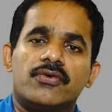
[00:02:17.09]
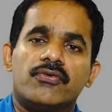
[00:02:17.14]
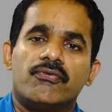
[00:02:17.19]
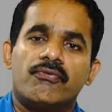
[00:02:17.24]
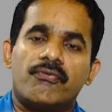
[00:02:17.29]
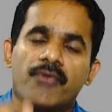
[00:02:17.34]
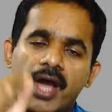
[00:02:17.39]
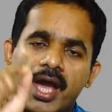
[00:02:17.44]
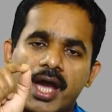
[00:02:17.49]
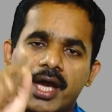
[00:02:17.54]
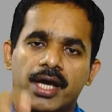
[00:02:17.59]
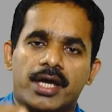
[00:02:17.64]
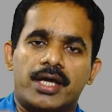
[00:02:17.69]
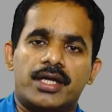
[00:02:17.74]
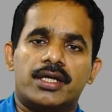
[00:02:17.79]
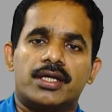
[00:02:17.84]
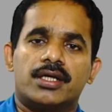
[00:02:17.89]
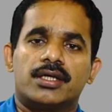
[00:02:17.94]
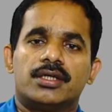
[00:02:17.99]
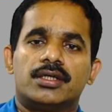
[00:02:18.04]

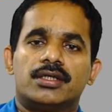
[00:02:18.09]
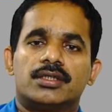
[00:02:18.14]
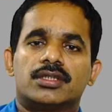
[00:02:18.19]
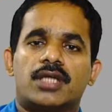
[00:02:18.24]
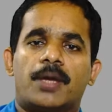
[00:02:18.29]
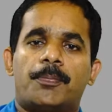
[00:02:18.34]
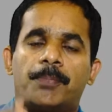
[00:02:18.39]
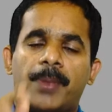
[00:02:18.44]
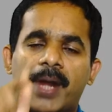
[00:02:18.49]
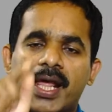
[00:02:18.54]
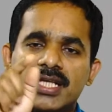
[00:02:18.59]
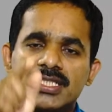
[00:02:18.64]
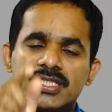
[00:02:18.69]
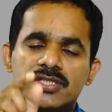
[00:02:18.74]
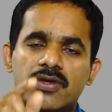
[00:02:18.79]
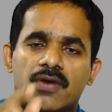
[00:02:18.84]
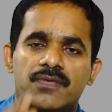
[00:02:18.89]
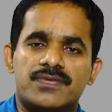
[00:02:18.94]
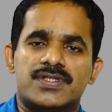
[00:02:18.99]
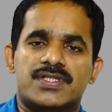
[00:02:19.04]
where the place
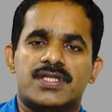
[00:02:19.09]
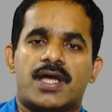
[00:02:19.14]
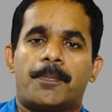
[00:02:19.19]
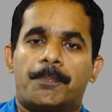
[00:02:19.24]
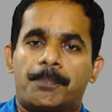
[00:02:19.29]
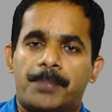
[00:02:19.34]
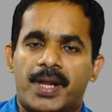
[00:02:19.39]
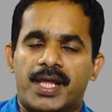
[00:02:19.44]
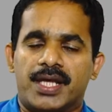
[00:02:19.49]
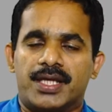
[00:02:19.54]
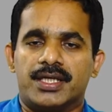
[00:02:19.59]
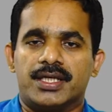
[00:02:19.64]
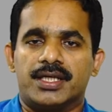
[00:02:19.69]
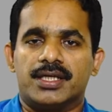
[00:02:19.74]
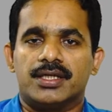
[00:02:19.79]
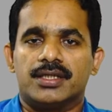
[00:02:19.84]
of supply